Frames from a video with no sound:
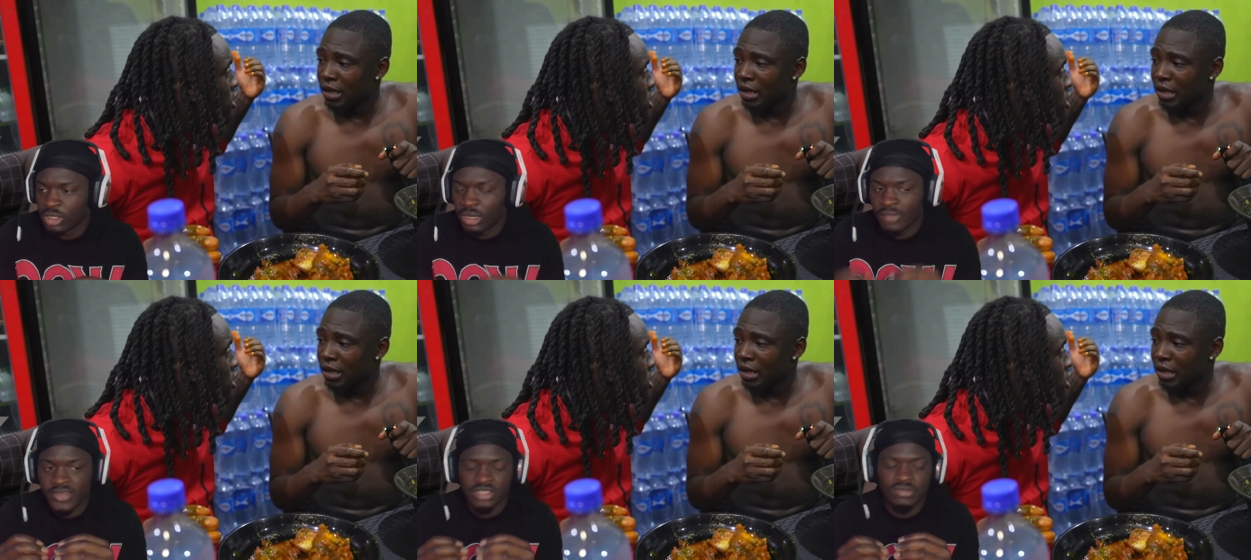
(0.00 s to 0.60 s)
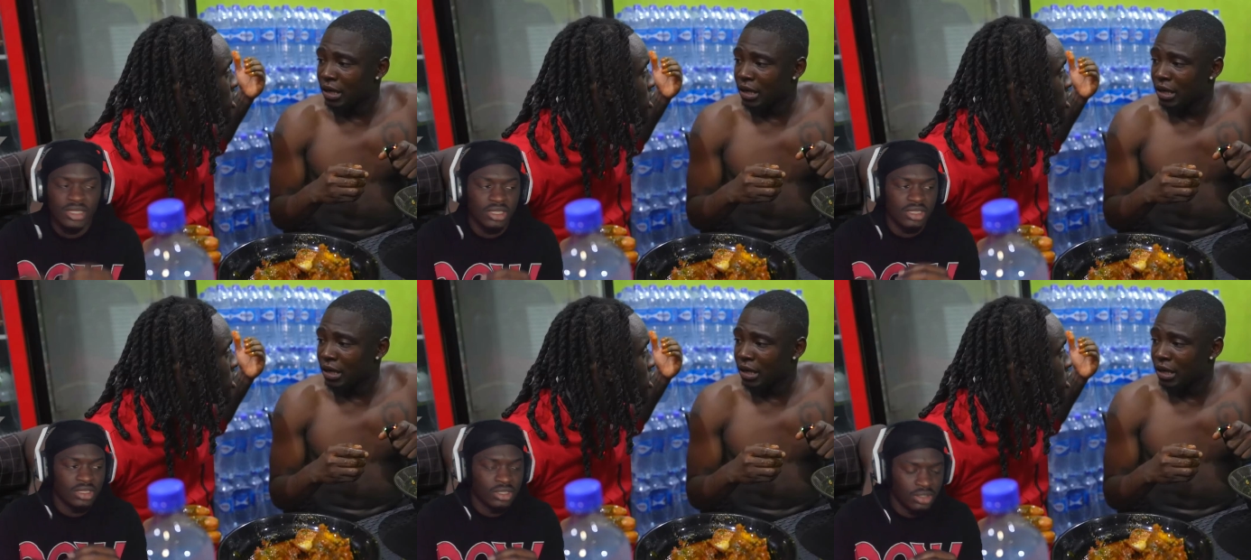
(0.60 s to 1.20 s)
Speaker 1: up this man
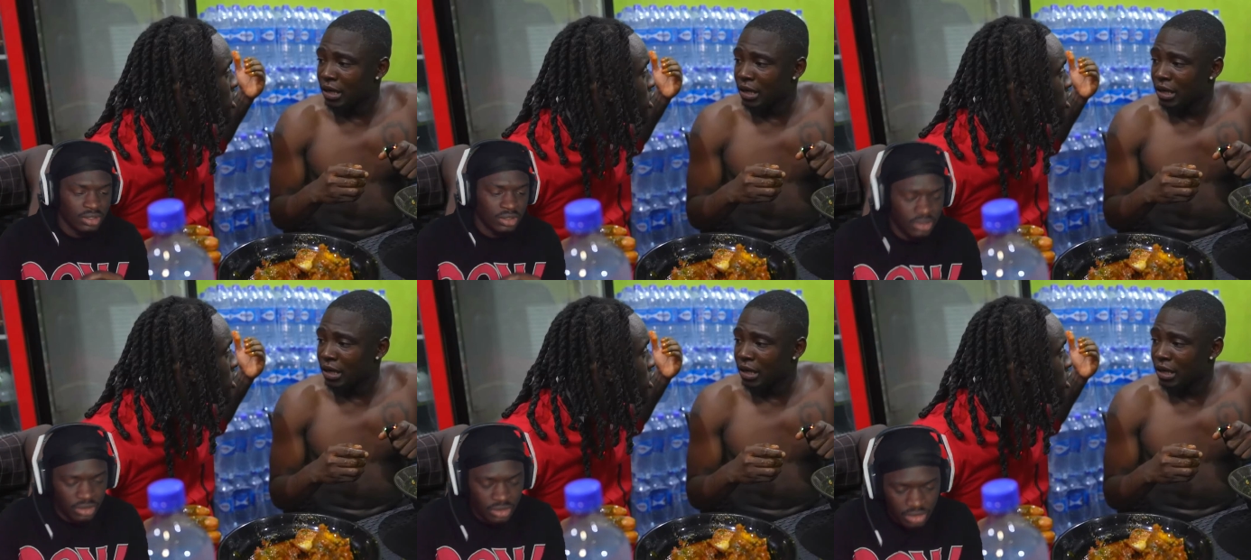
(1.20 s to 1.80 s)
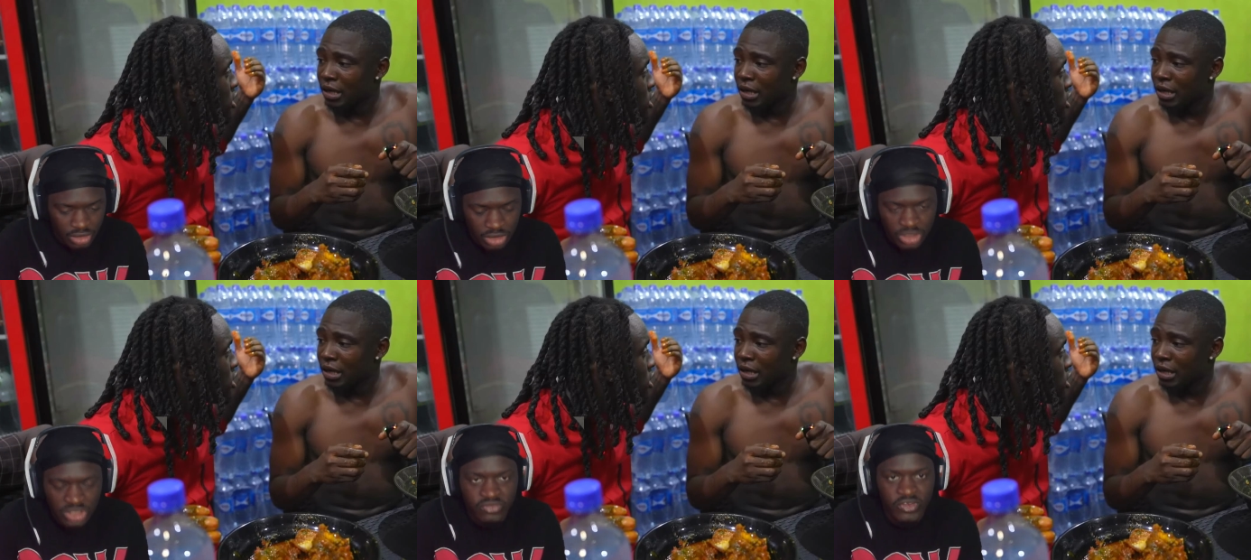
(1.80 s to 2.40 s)

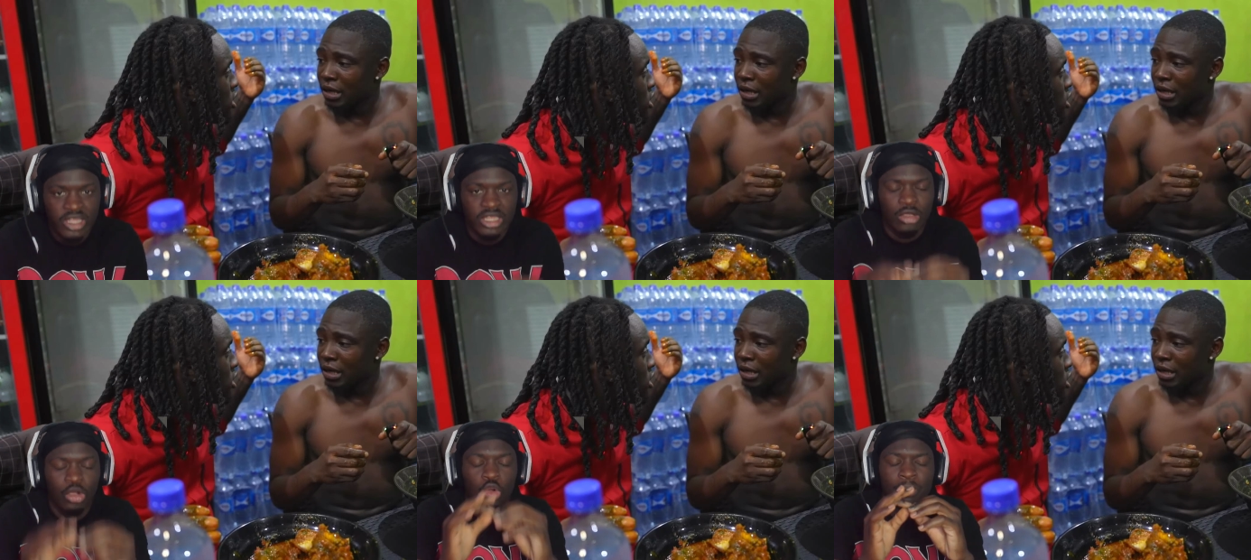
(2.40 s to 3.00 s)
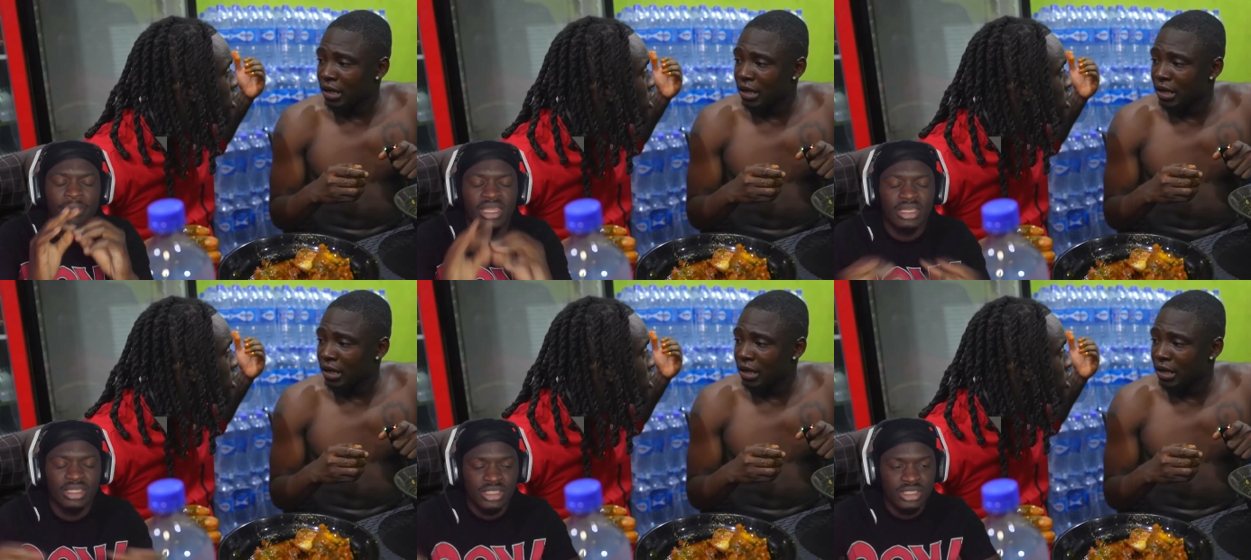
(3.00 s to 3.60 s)
is fucking
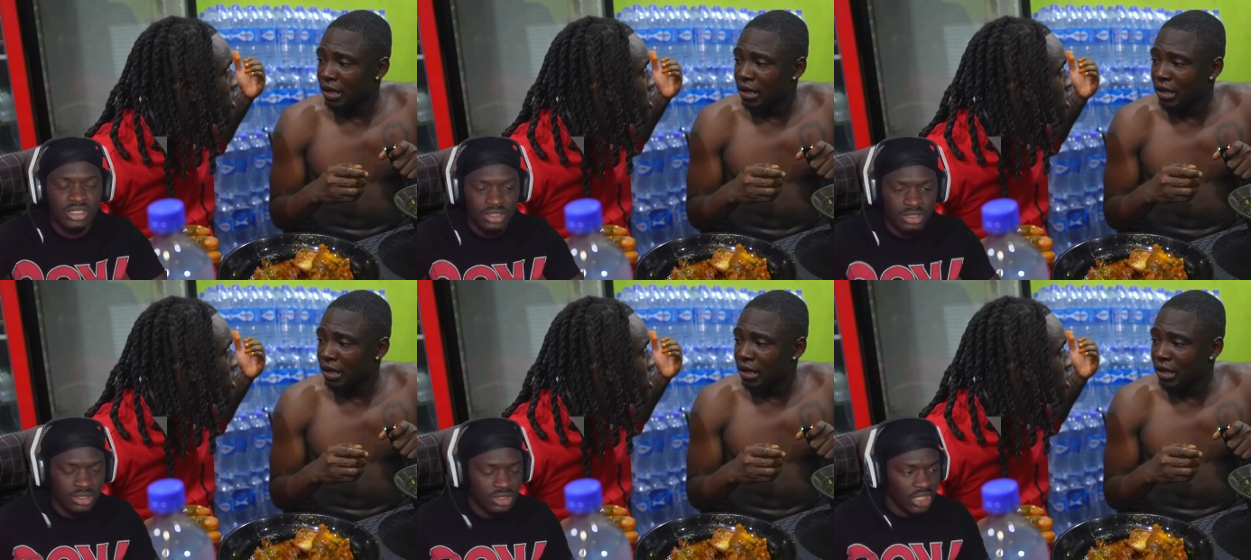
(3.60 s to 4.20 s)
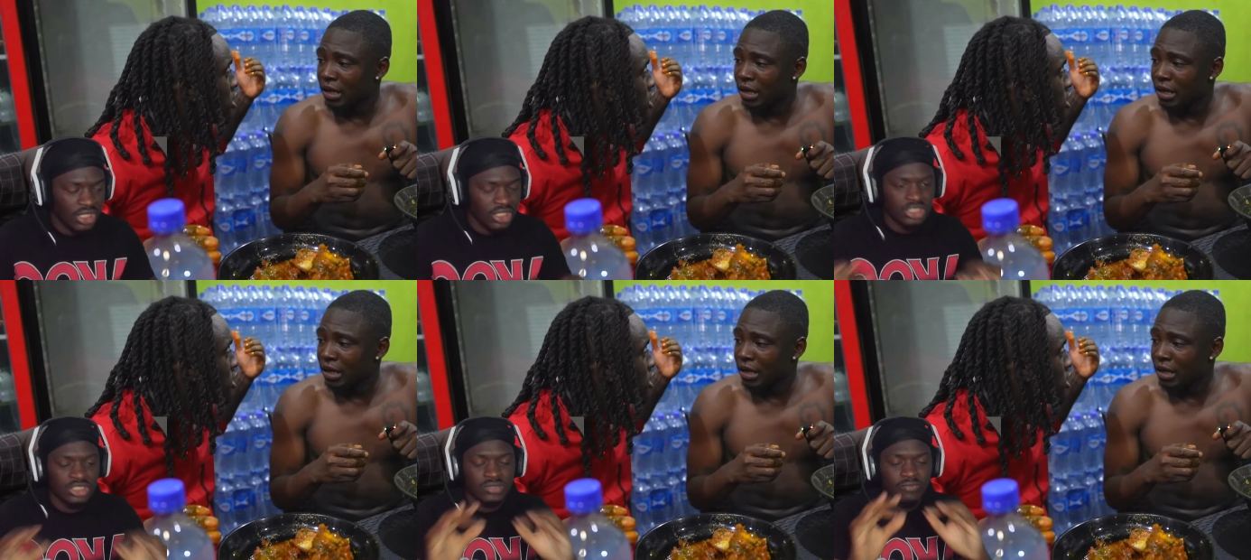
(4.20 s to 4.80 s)
horrendous. Like it
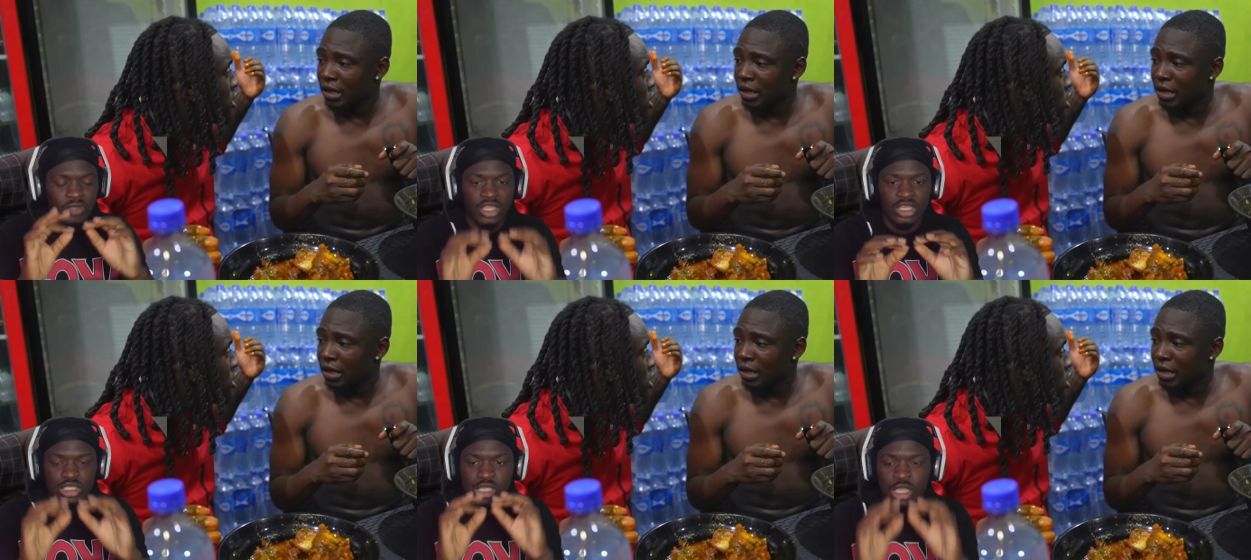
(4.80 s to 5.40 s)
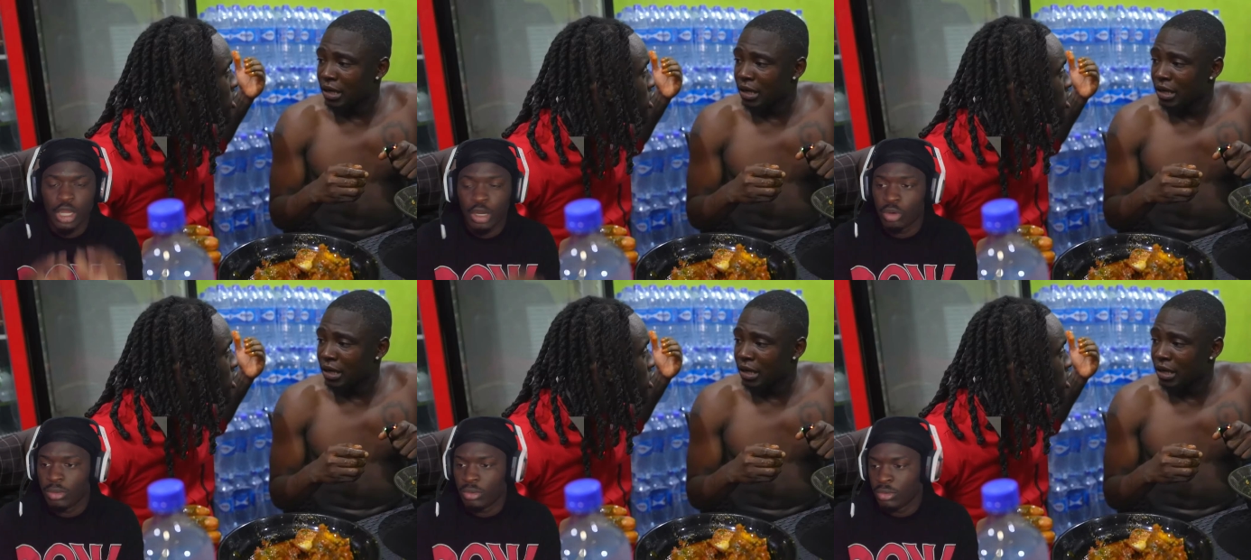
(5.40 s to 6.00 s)
is fucking
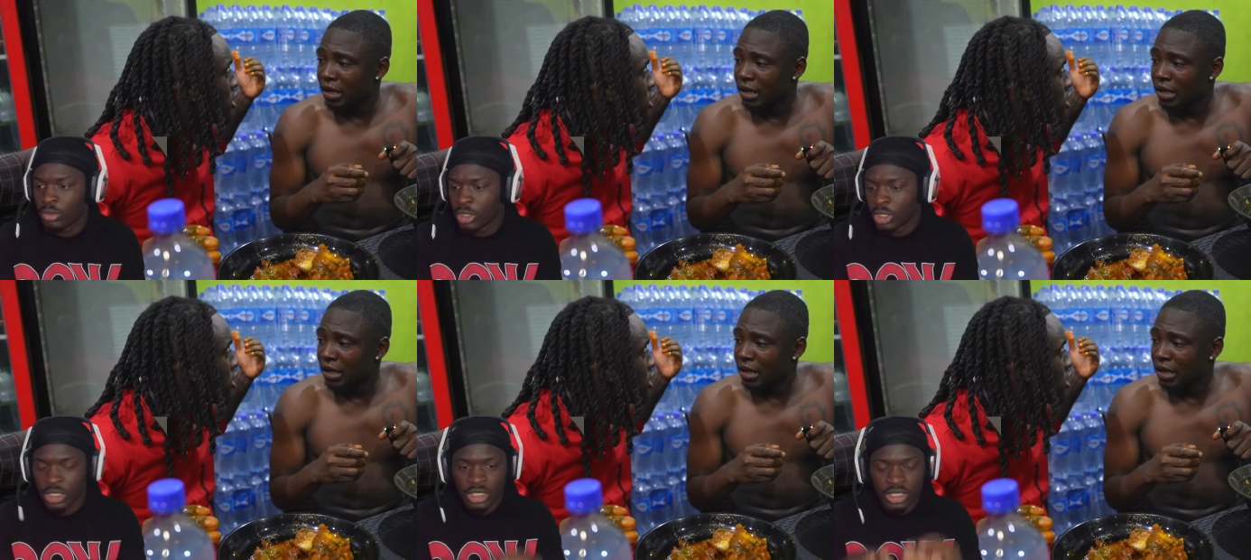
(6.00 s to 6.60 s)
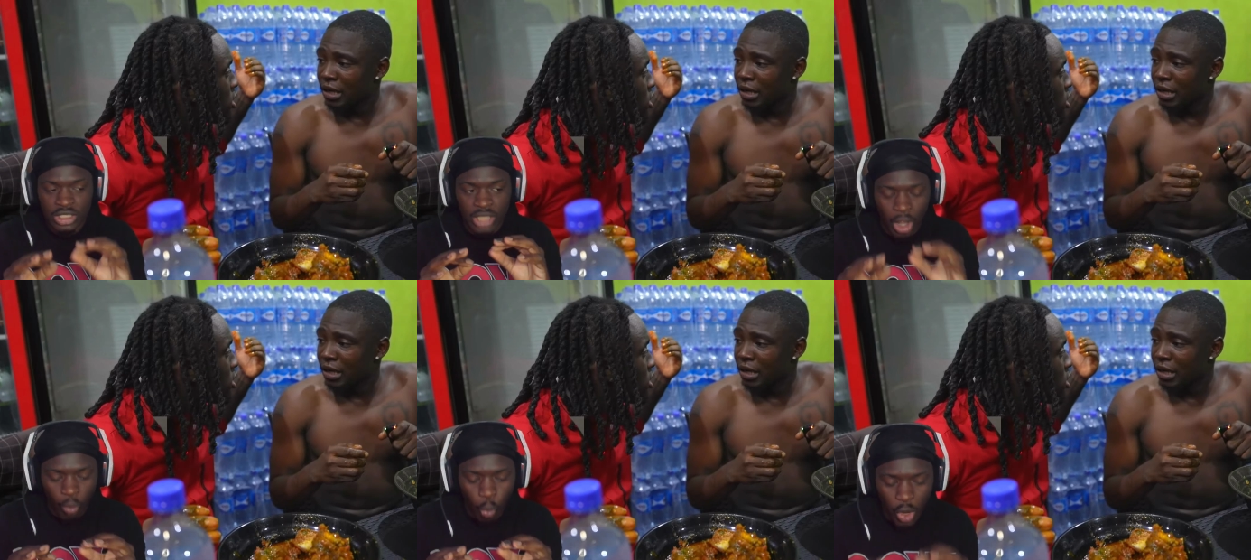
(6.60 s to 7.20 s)
terrible.
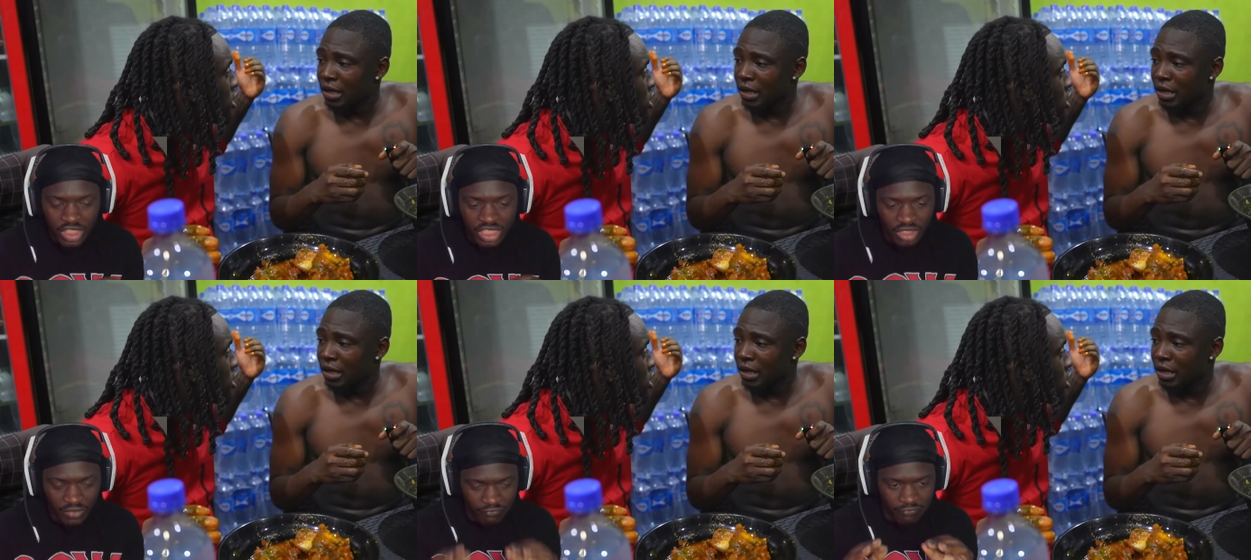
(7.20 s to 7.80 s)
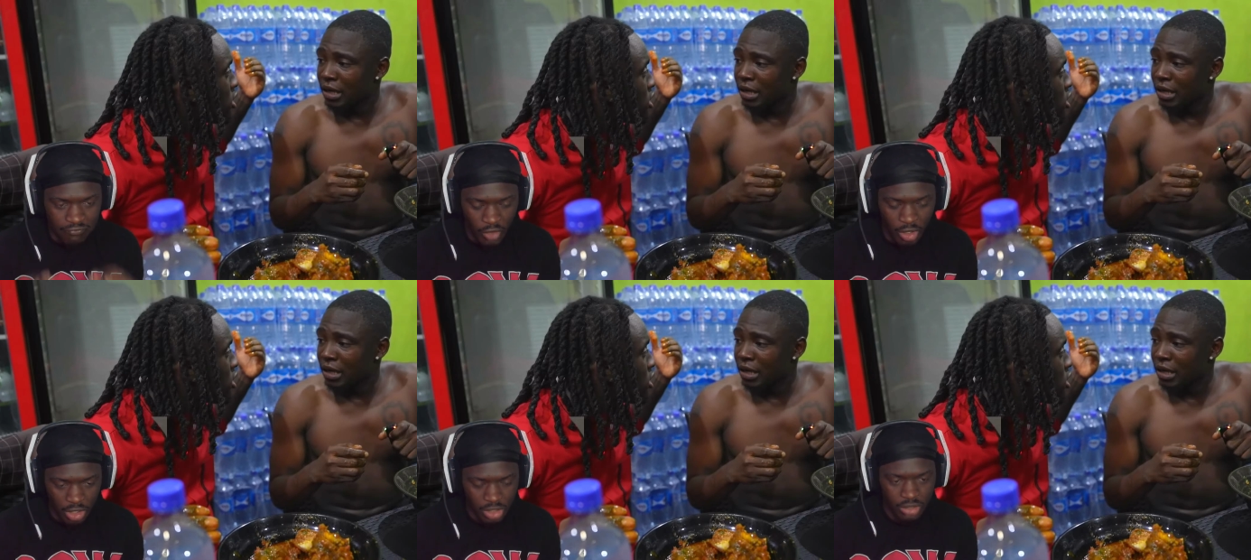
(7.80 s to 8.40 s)
What the
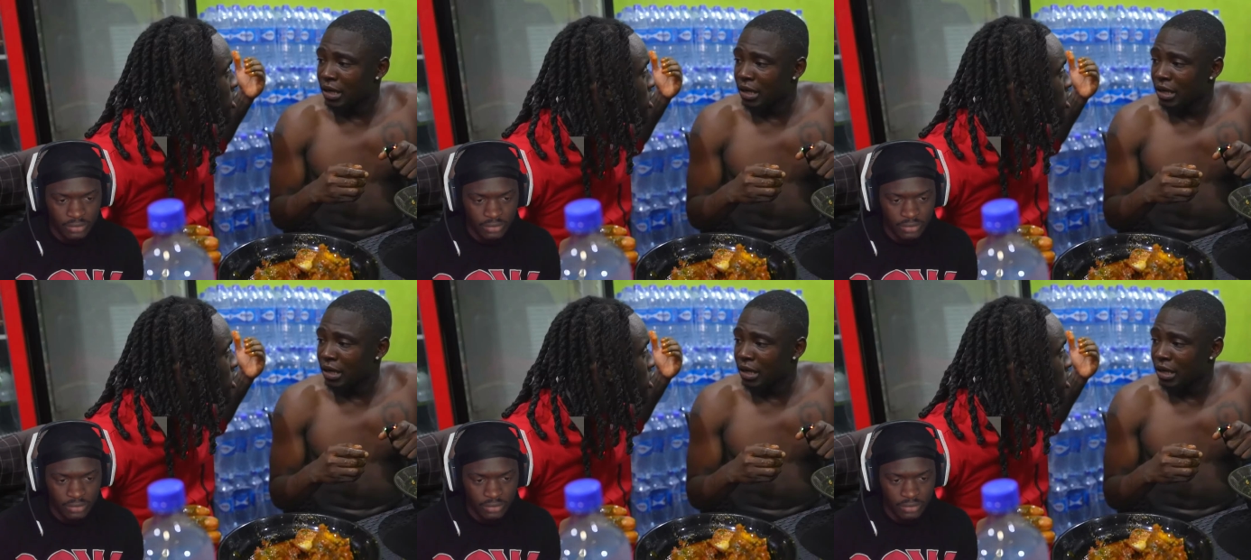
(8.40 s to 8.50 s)
fuck?